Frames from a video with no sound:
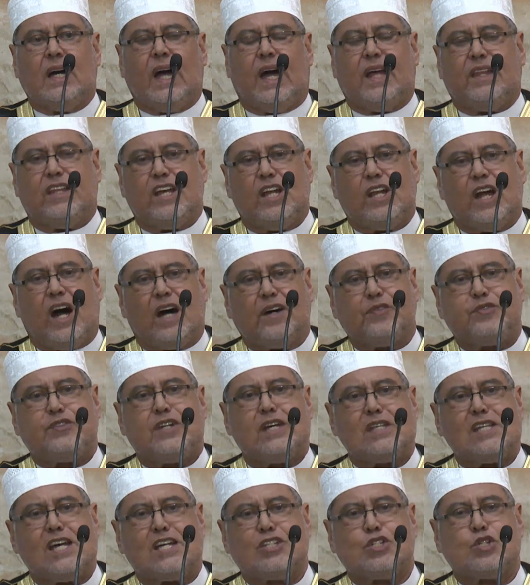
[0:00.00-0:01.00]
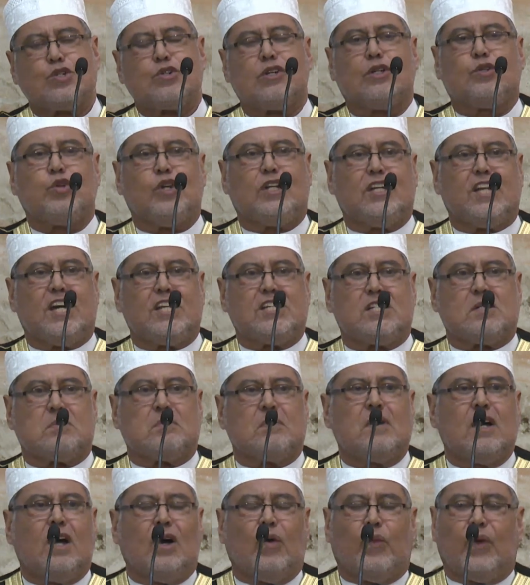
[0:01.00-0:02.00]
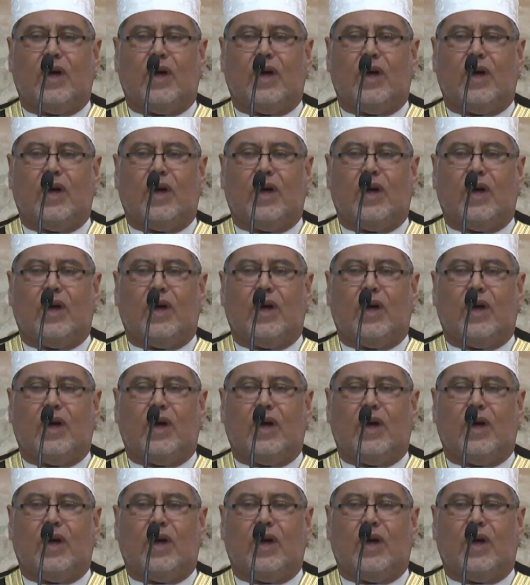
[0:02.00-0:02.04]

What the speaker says: And then after that, Surah Al-Najm,